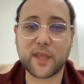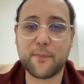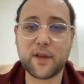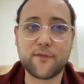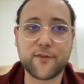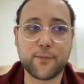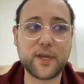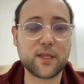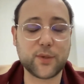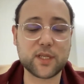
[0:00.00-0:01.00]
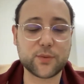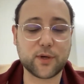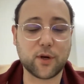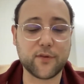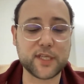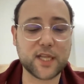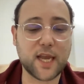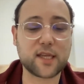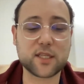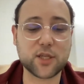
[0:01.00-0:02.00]
I mean, for me, drinks were always
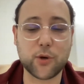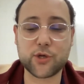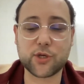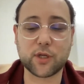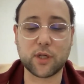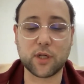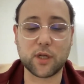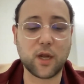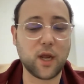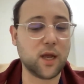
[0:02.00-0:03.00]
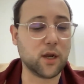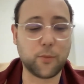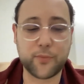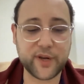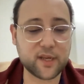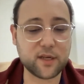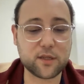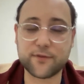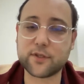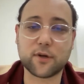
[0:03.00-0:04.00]
like a social
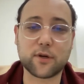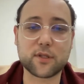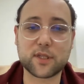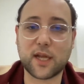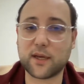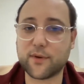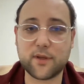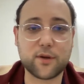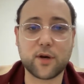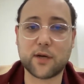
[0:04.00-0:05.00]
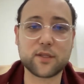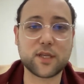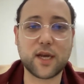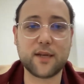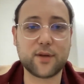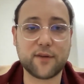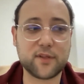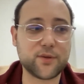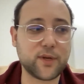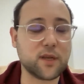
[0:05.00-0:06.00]
lubricant of sorts. Like when you go outside, you have
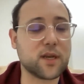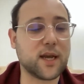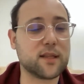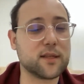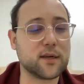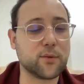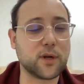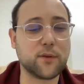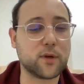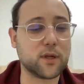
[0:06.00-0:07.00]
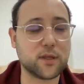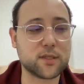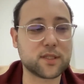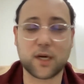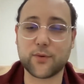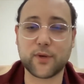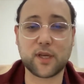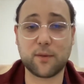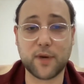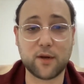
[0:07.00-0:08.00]
a drink. I didn't really want to start
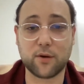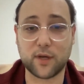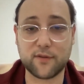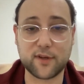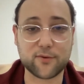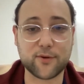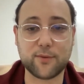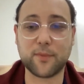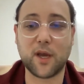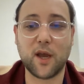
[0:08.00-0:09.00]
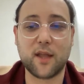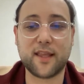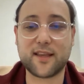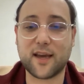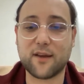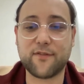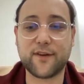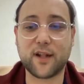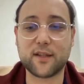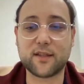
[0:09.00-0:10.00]
drinking in my own living room. That kind of
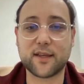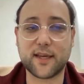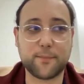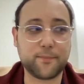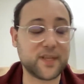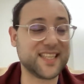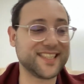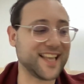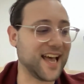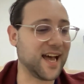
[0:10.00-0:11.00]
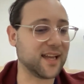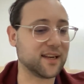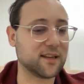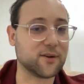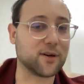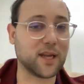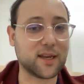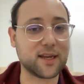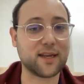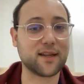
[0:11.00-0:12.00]
felt sad, or
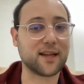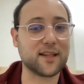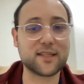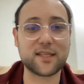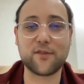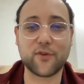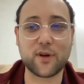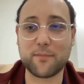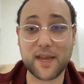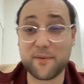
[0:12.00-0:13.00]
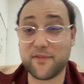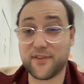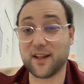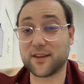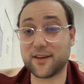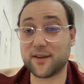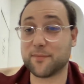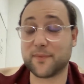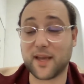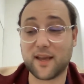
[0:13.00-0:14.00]
like at least it wouldn't make me feel
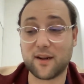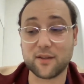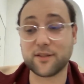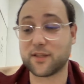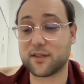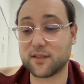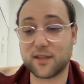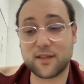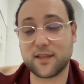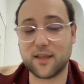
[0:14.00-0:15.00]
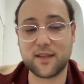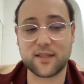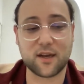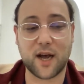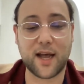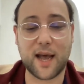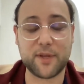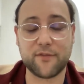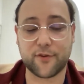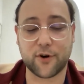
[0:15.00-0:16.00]
good. And also, it is a
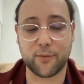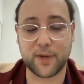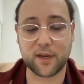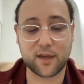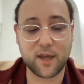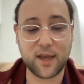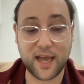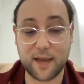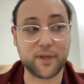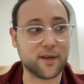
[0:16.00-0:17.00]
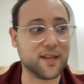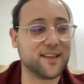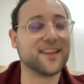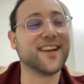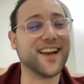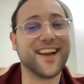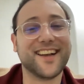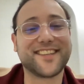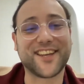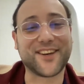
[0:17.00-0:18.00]
habit forming habit.
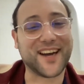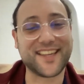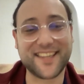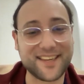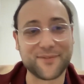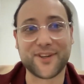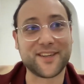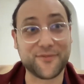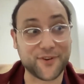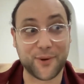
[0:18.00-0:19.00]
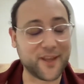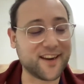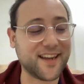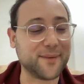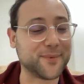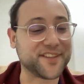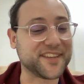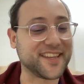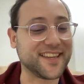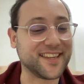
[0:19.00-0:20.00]
So I didn't want to form that habit
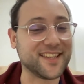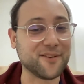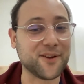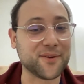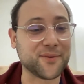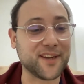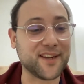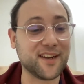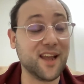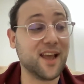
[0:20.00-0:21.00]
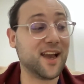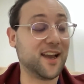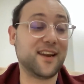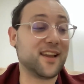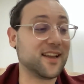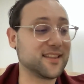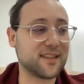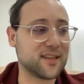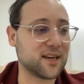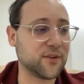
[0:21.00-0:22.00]
in the long run. And
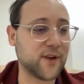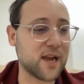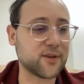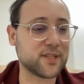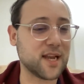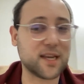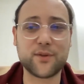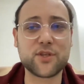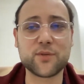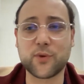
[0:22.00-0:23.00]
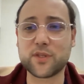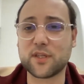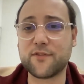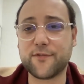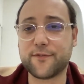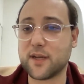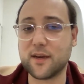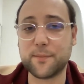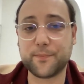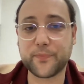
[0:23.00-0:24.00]
the third factor is like it just wasn't
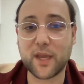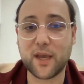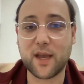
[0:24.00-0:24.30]
fun.